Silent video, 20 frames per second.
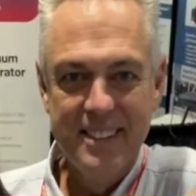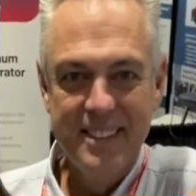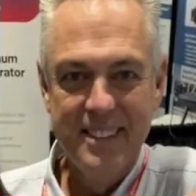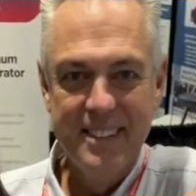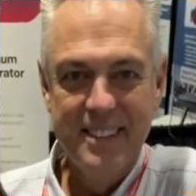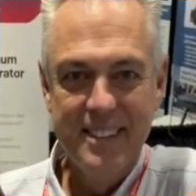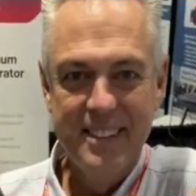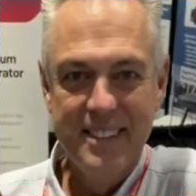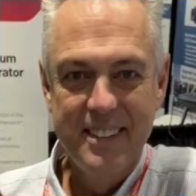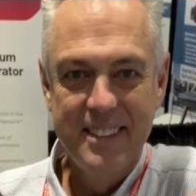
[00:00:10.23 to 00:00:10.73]

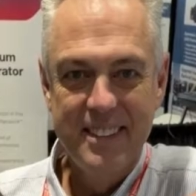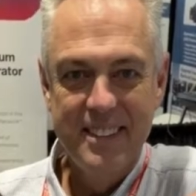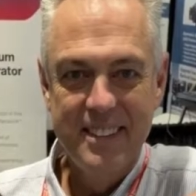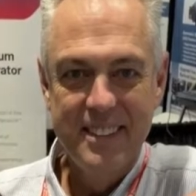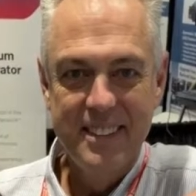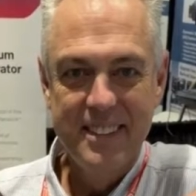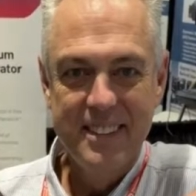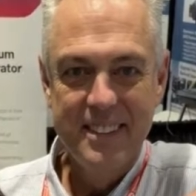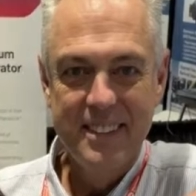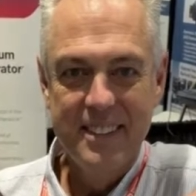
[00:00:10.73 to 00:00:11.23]

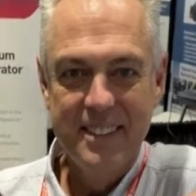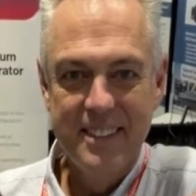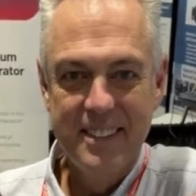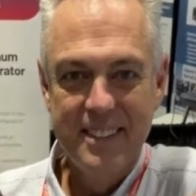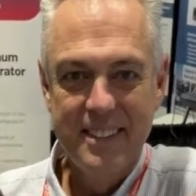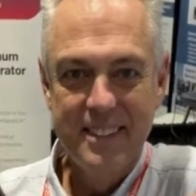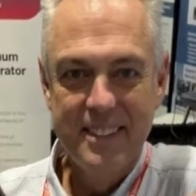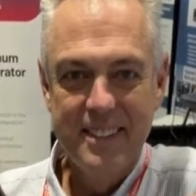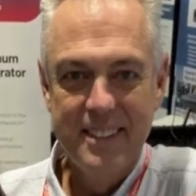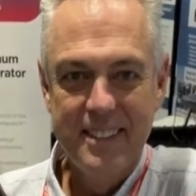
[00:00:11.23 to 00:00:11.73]

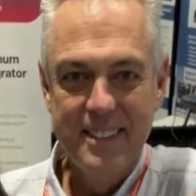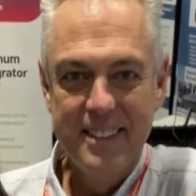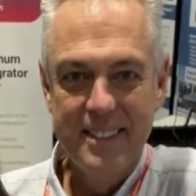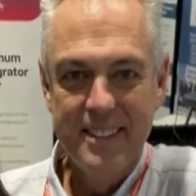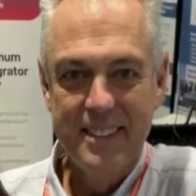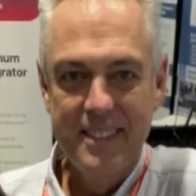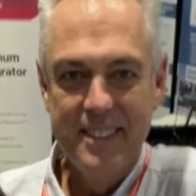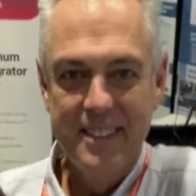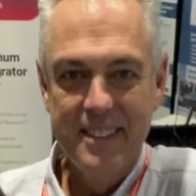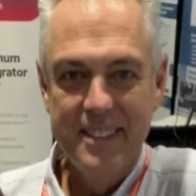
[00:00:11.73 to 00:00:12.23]

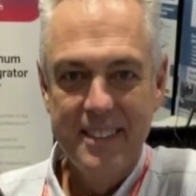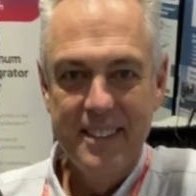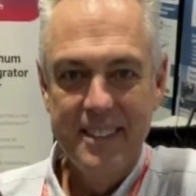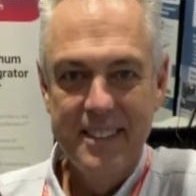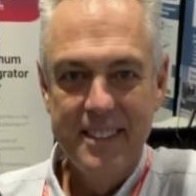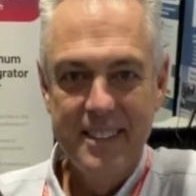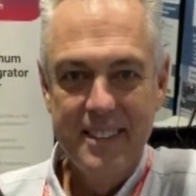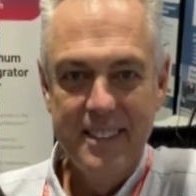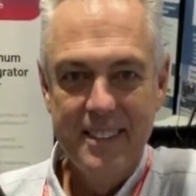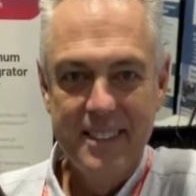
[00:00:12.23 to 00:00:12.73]

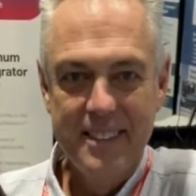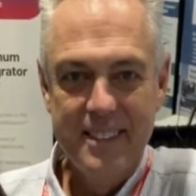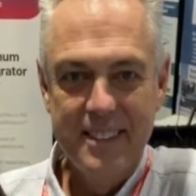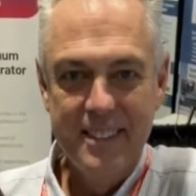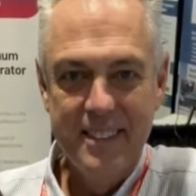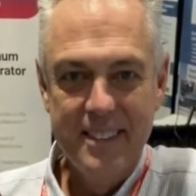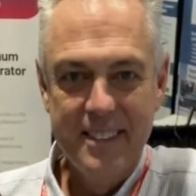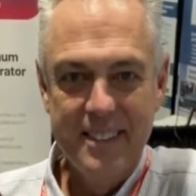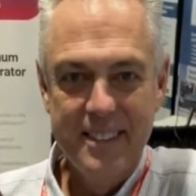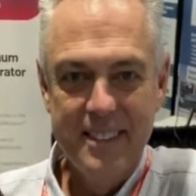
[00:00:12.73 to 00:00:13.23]

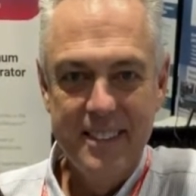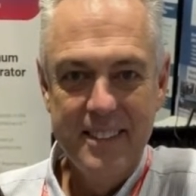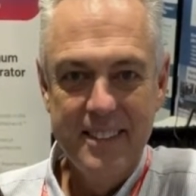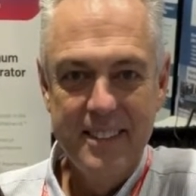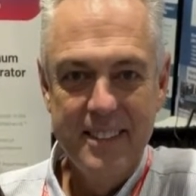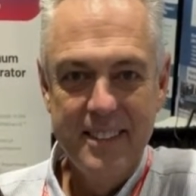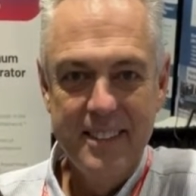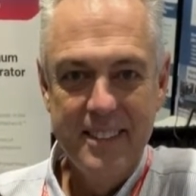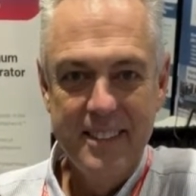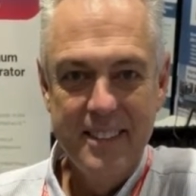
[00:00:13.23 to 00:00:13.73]

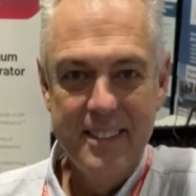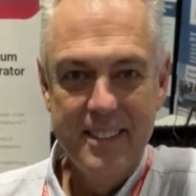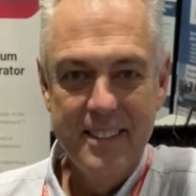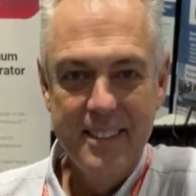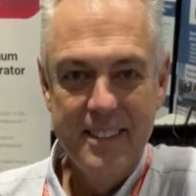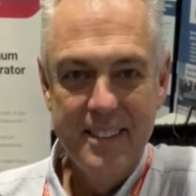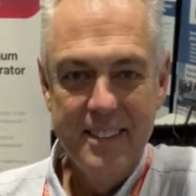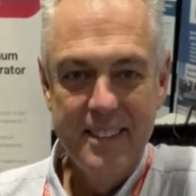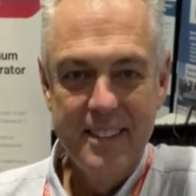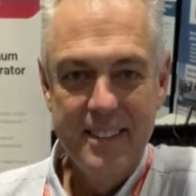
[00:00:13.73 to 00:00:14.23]

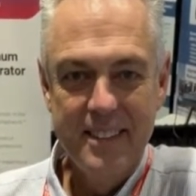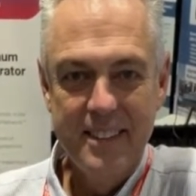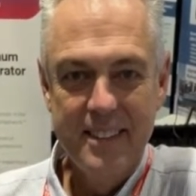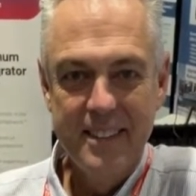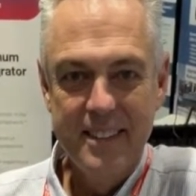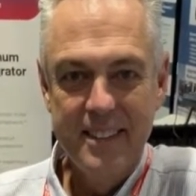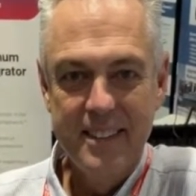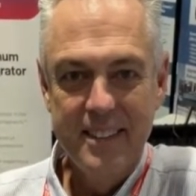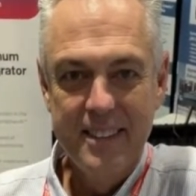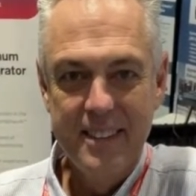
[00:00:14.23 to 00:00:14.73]

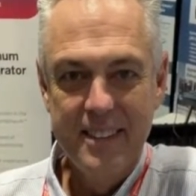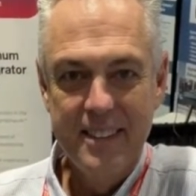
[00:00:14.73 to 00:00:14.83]
(not speaking)